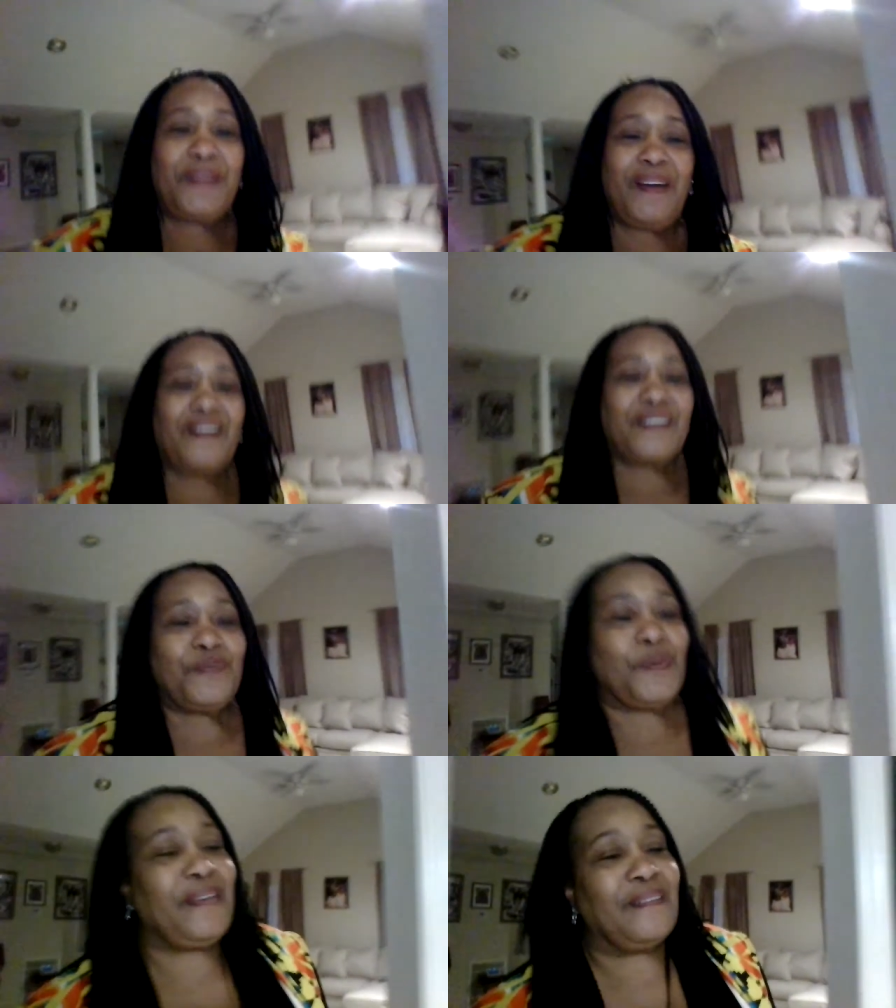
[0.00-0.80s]
with God's
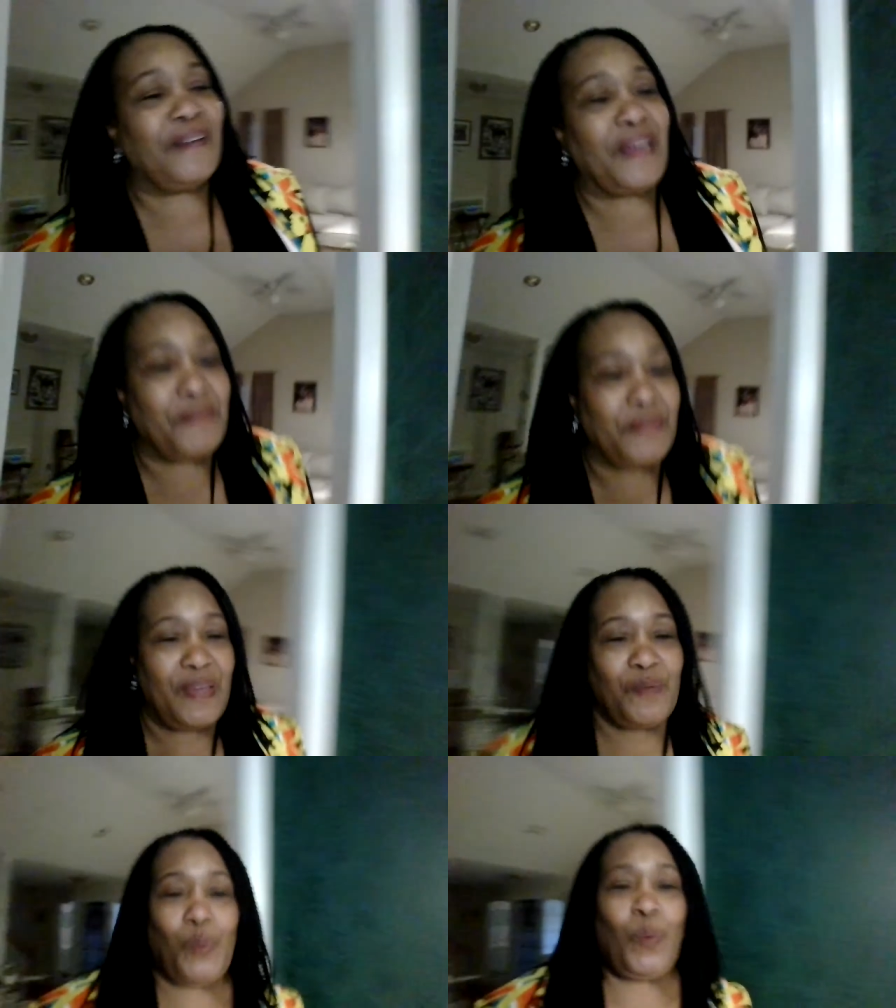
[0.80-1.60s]
will,
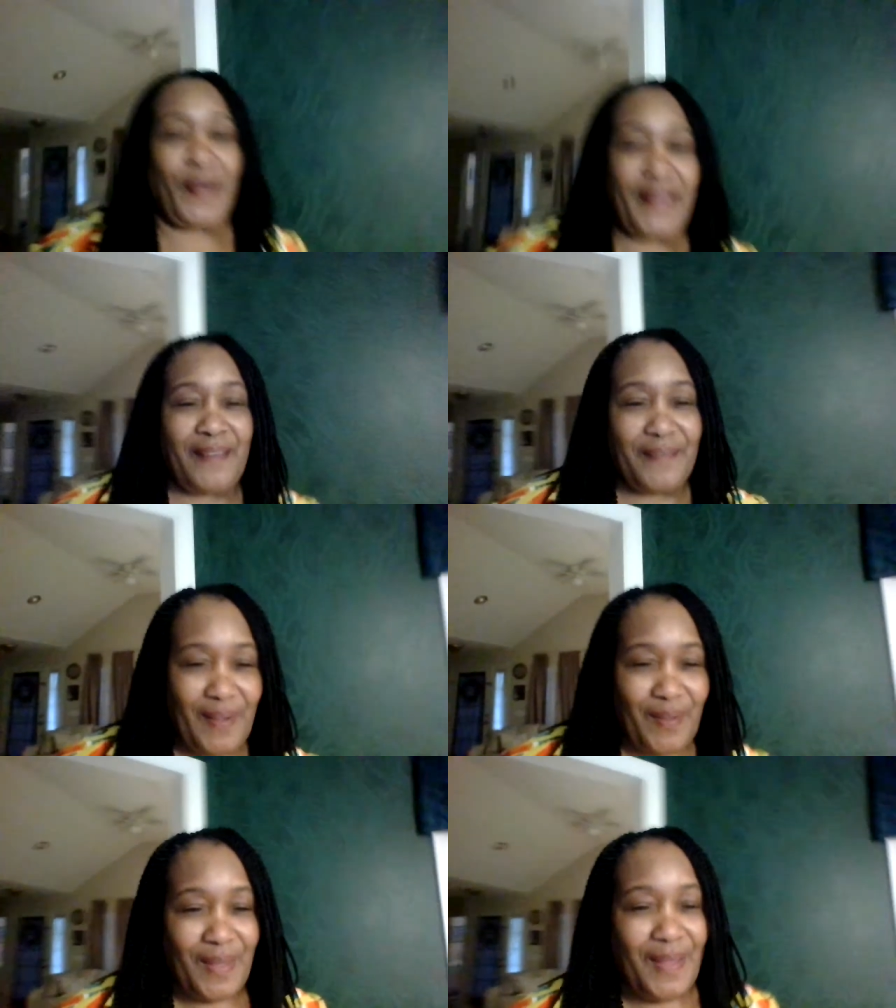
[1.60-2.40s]
everything will work out
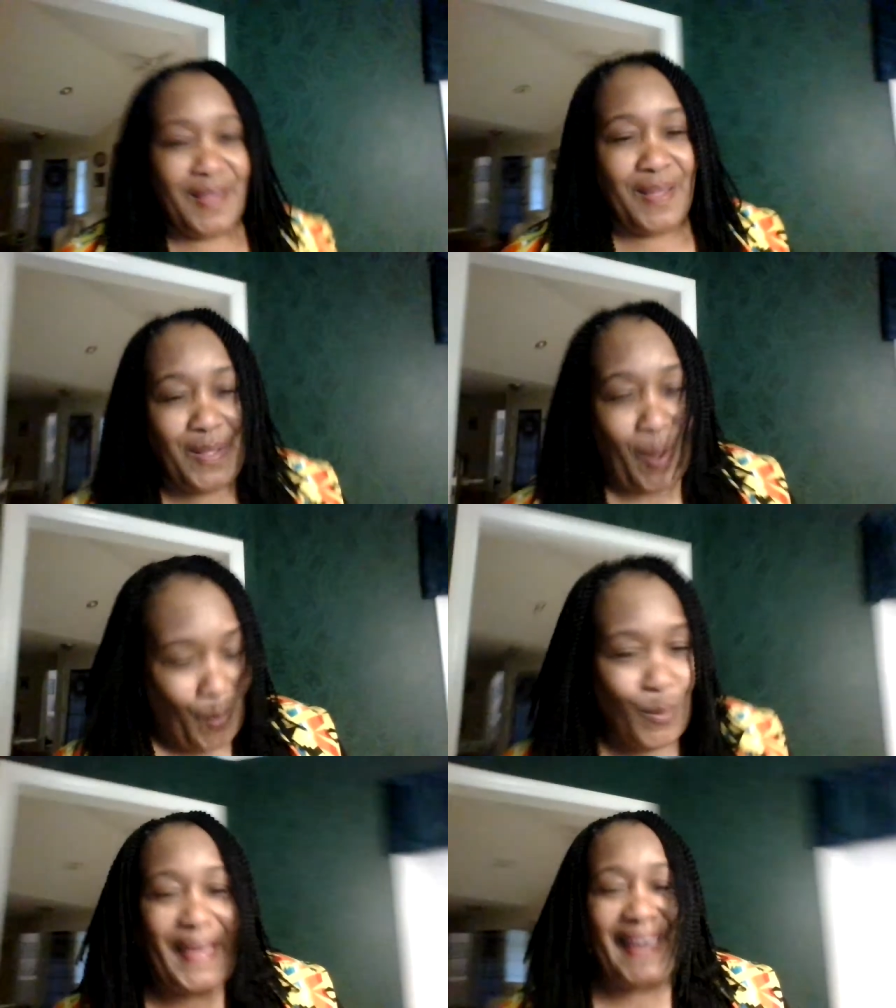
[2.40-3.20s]

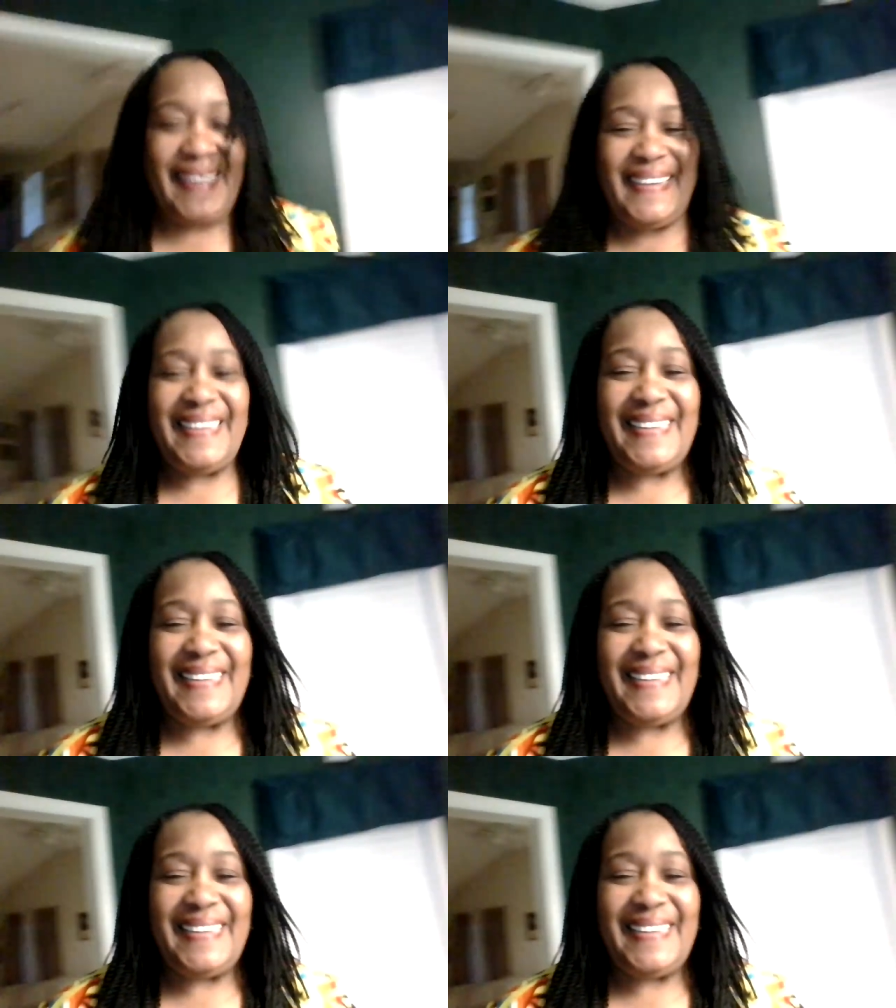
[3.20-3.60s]
okay.